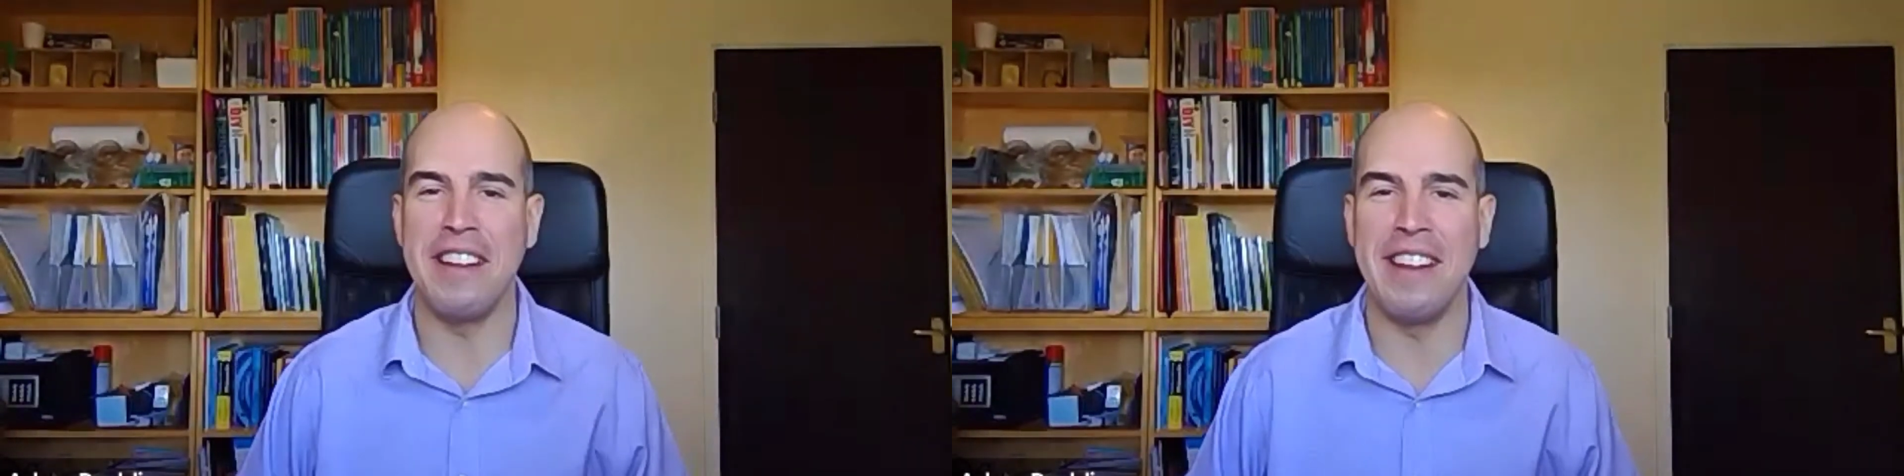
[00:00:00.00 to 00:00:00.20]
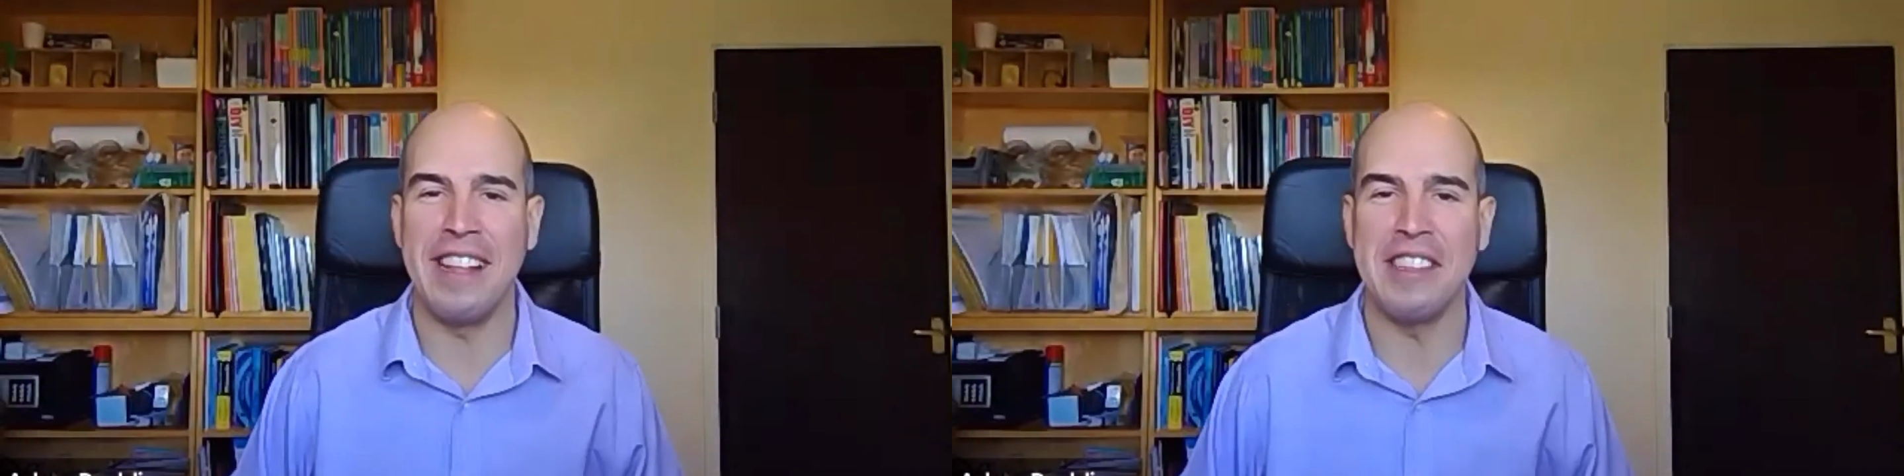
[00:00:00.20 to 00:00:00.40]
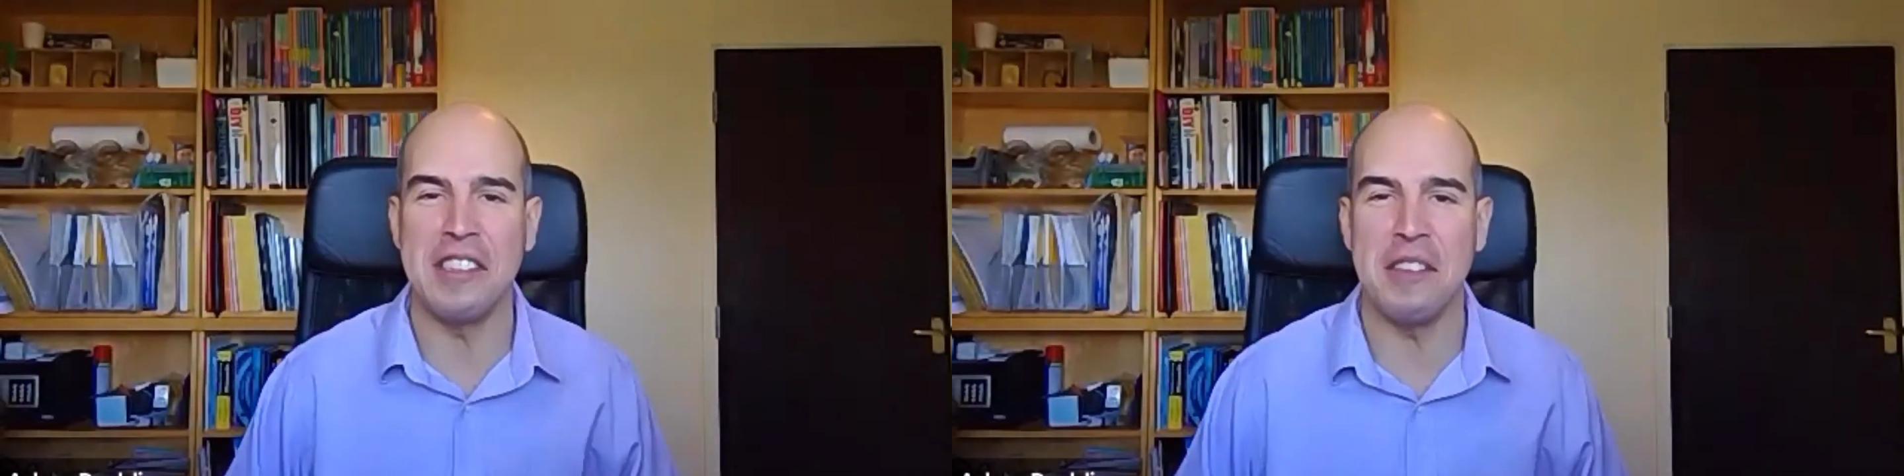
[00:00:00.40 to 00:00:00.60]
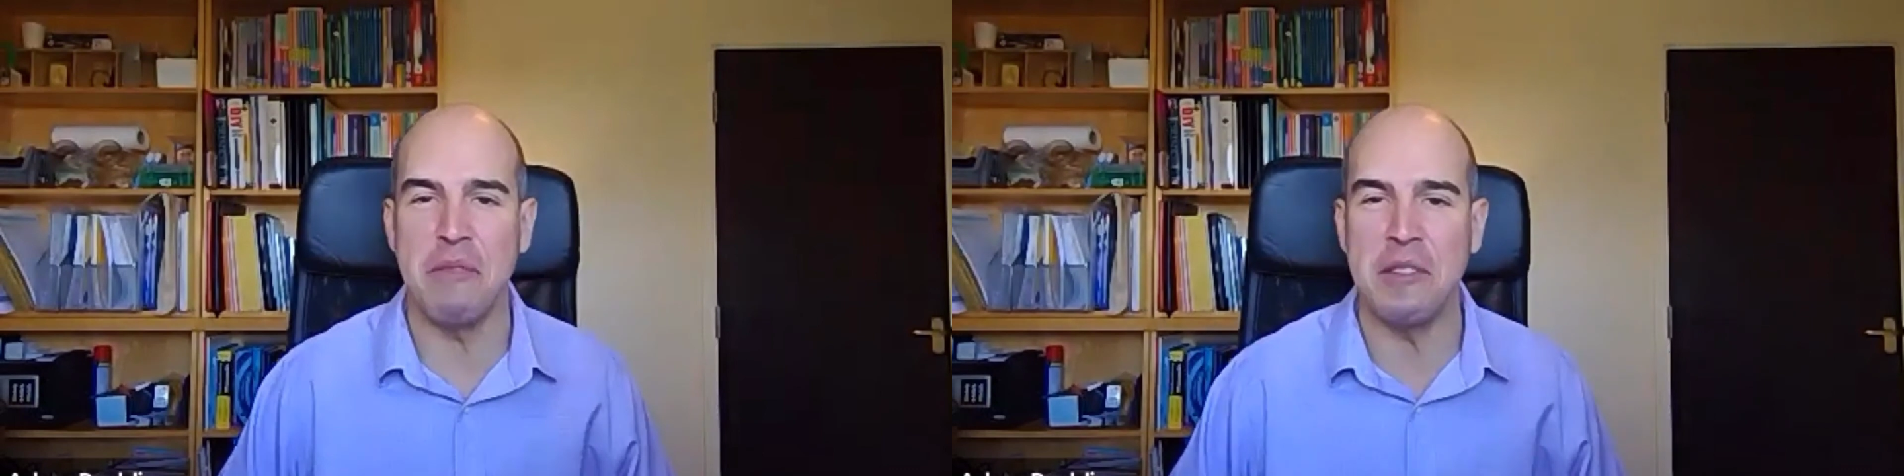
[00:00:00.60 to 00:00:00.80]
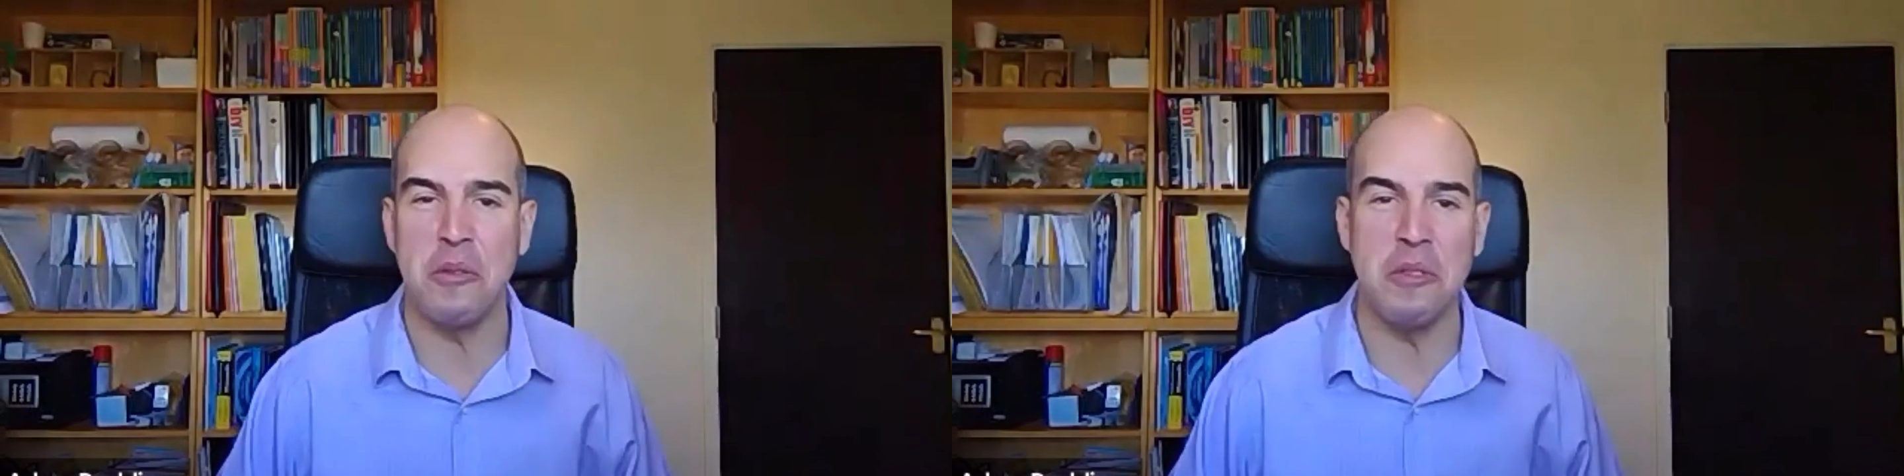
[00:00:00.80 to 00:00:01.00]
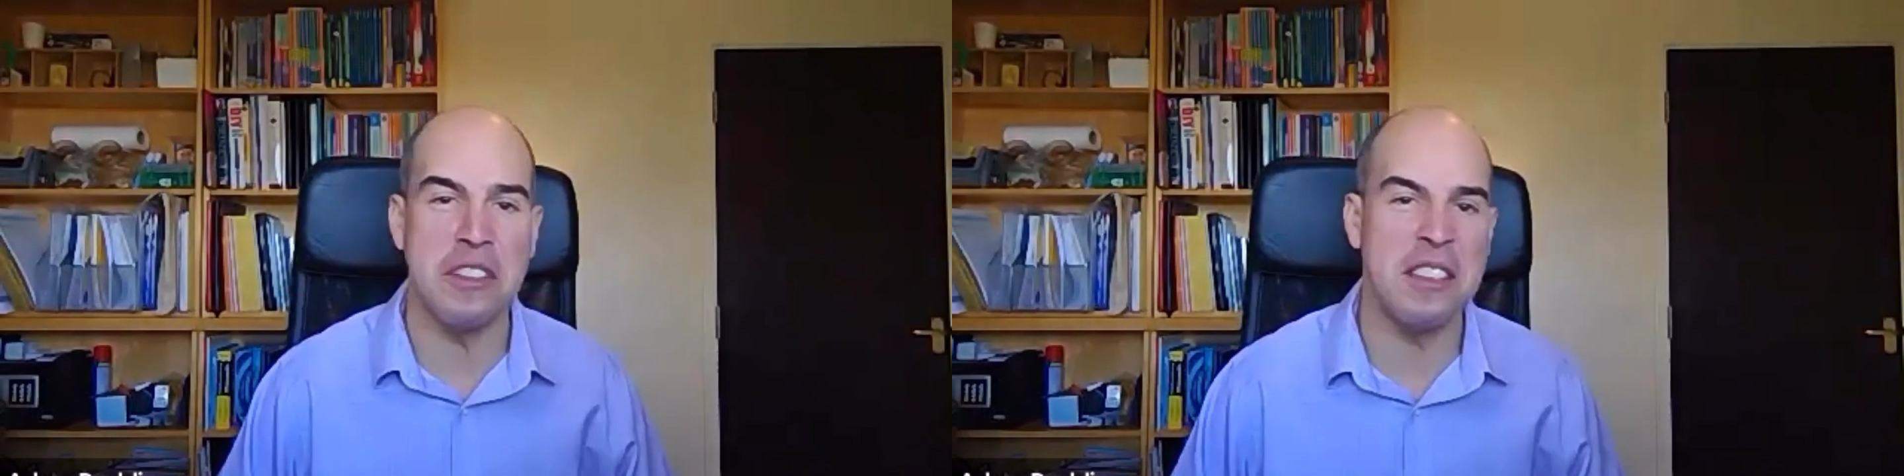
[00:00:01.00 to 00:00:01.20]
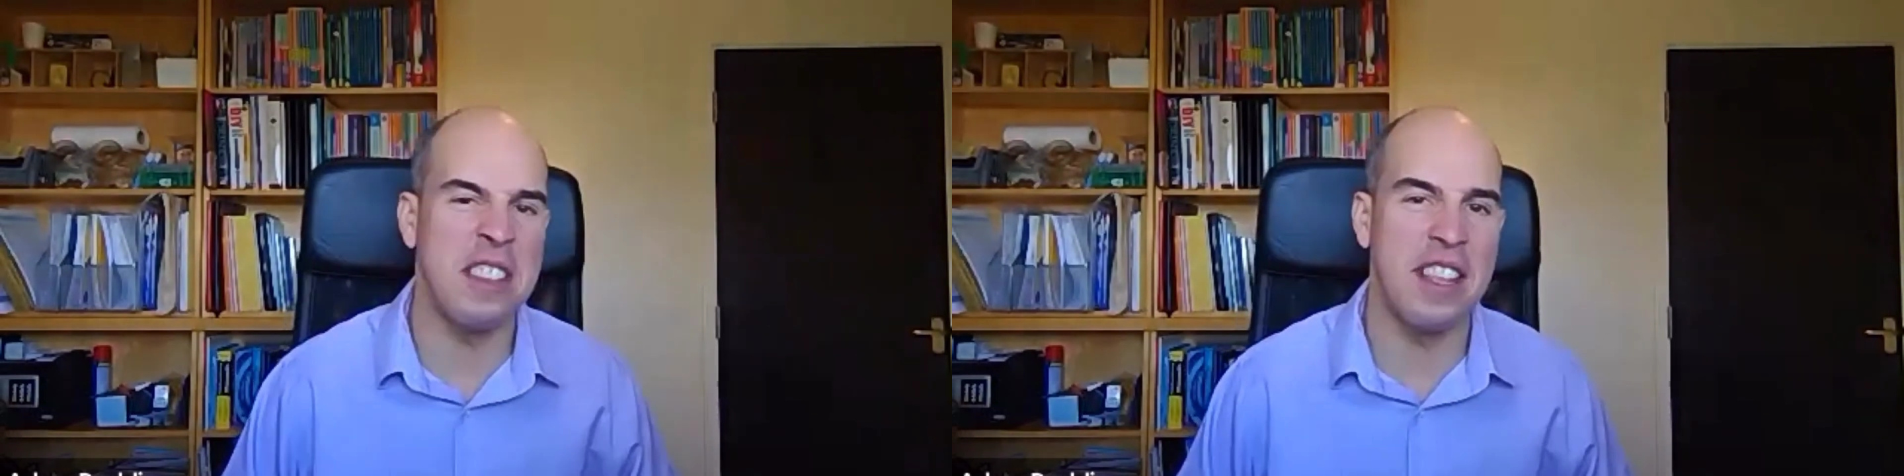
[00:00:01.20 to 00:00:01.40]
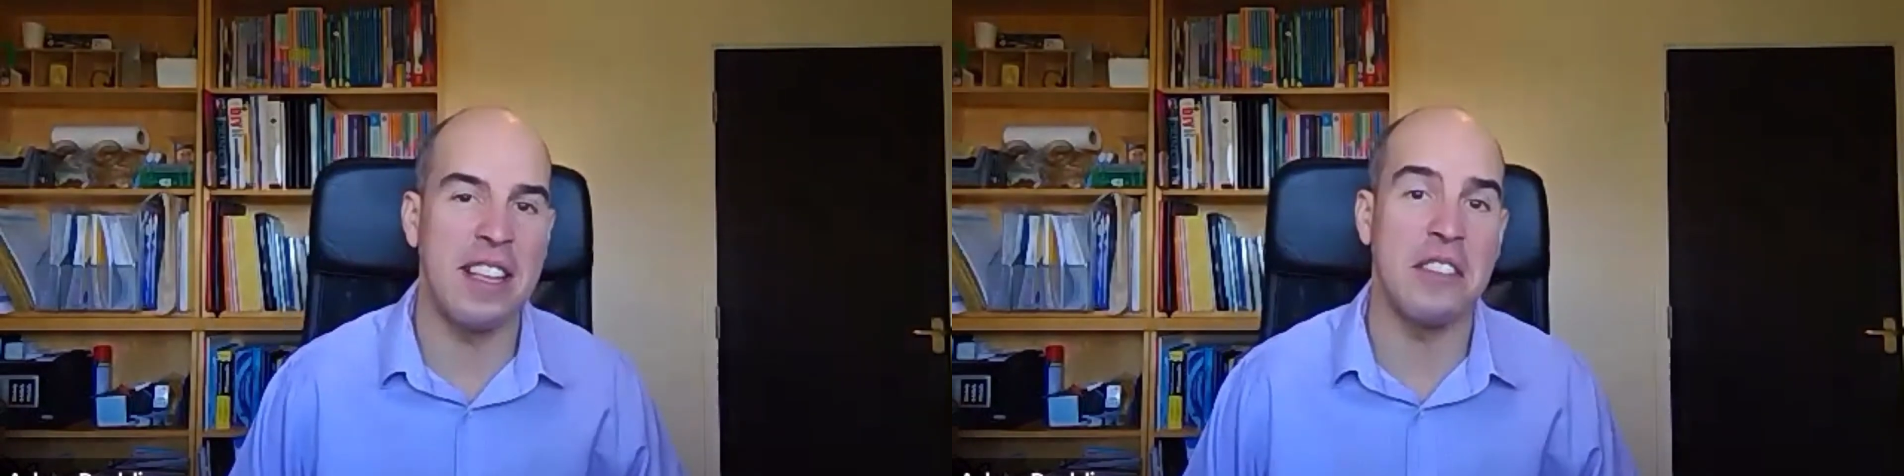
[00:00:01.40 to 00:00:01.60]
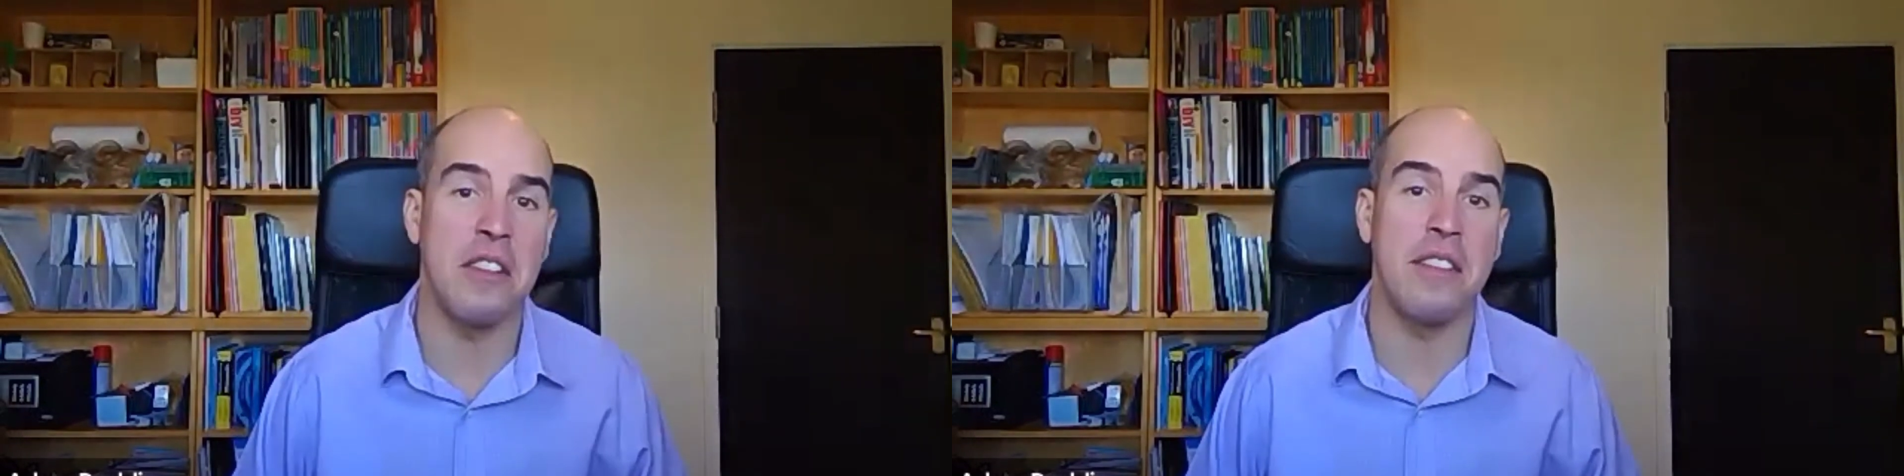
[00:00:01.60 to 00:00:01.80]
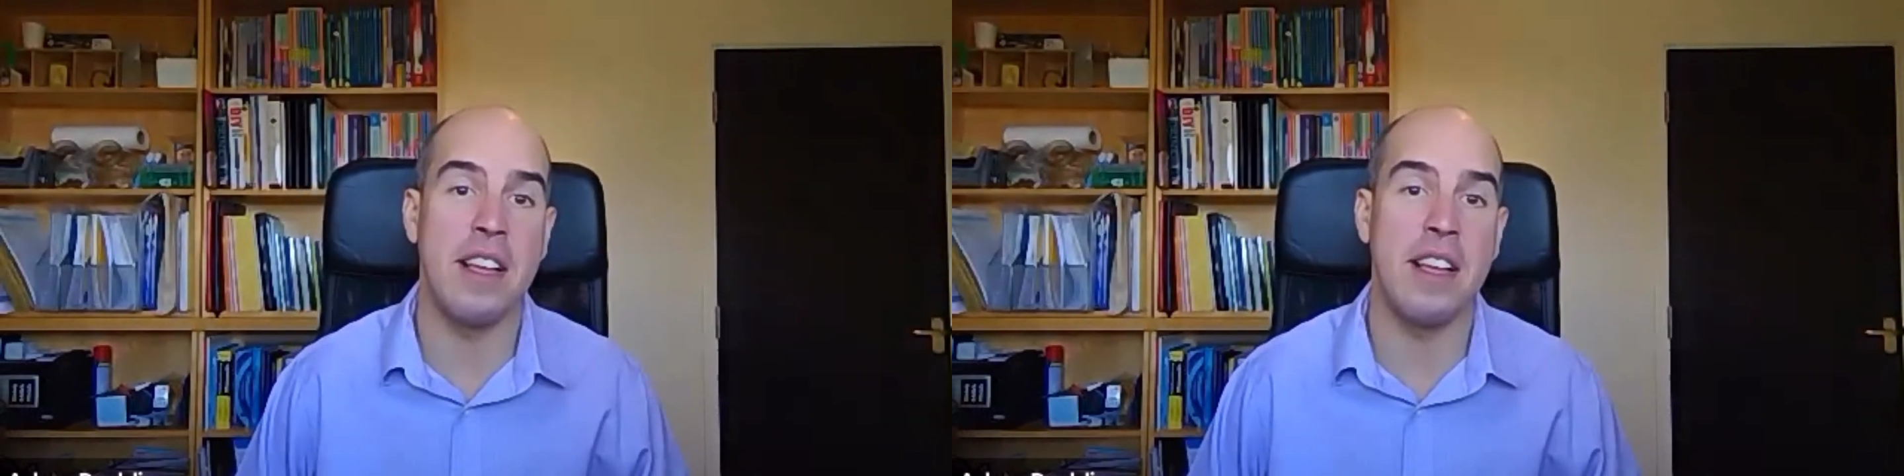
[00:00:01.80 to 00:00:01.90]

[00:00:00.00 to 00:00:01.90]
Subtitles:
links to resources and things on there.